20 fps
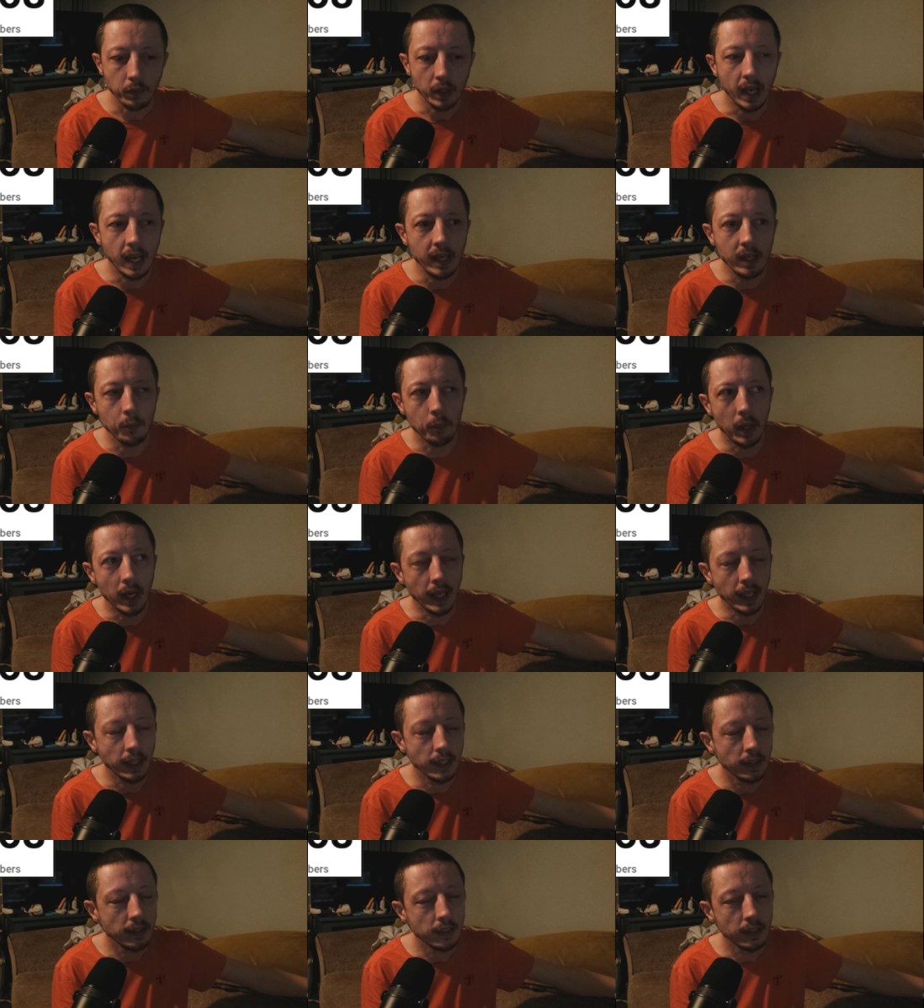
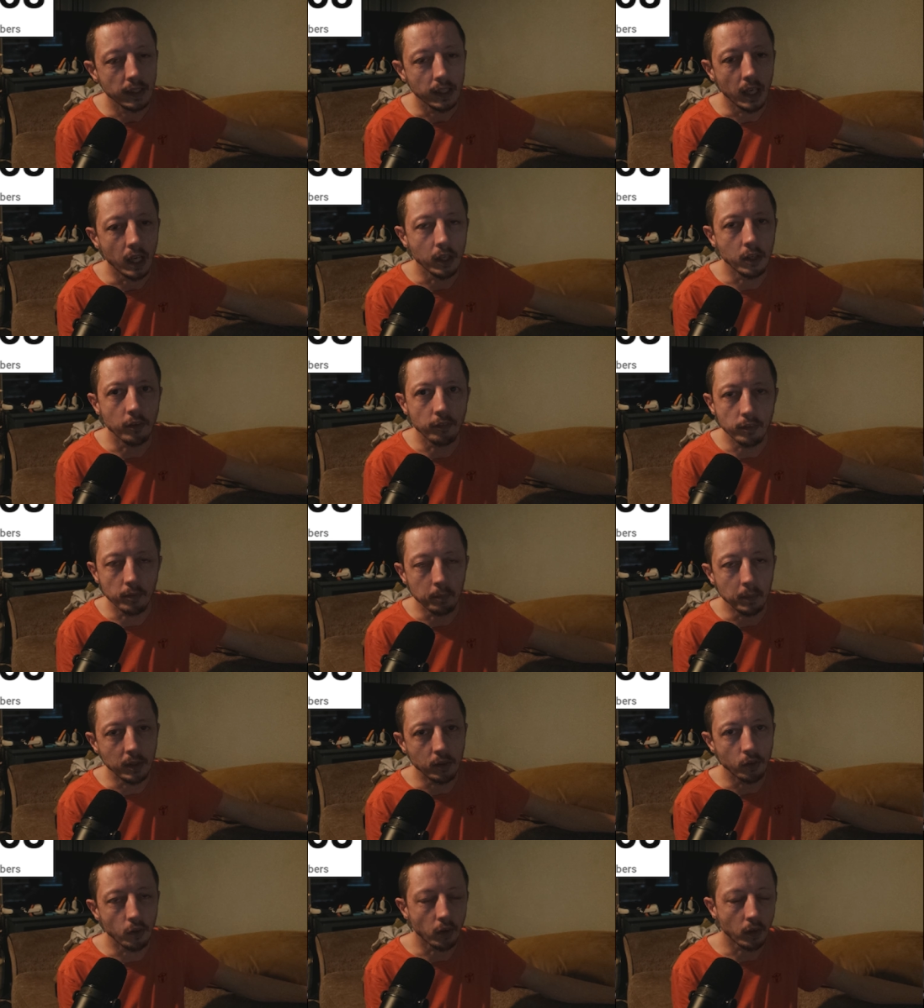Anyway, enough of
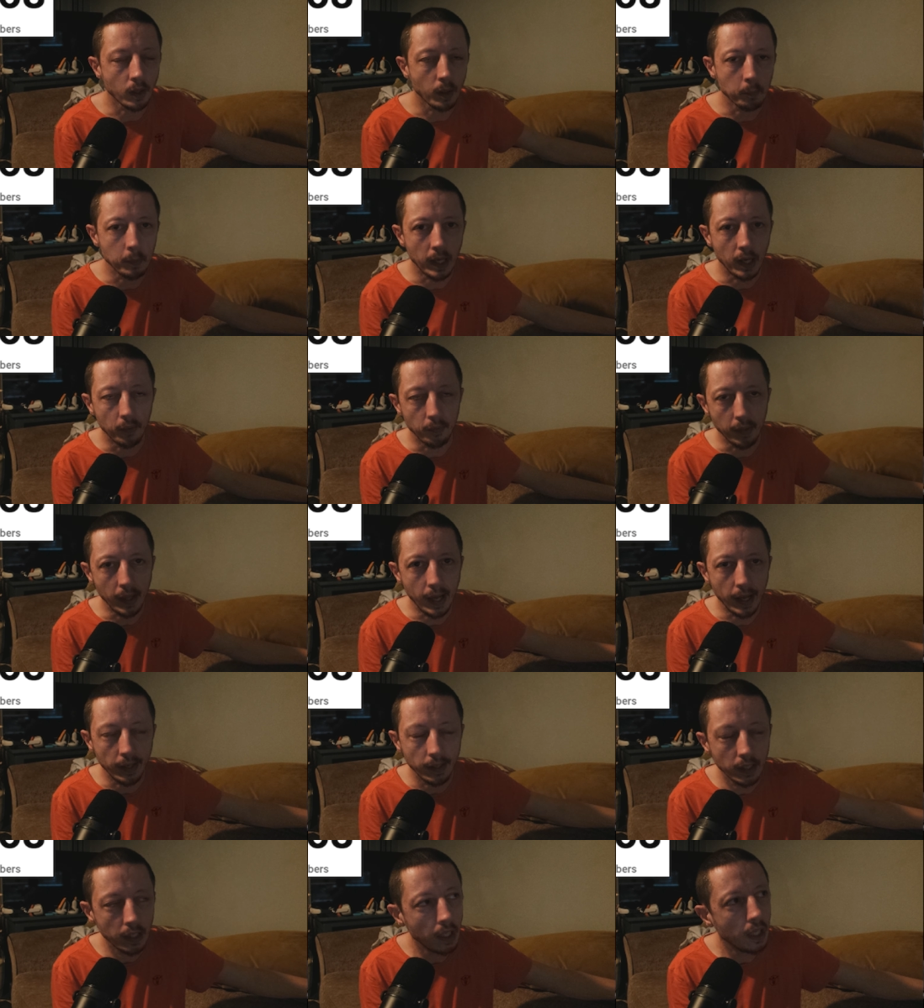me talking about that.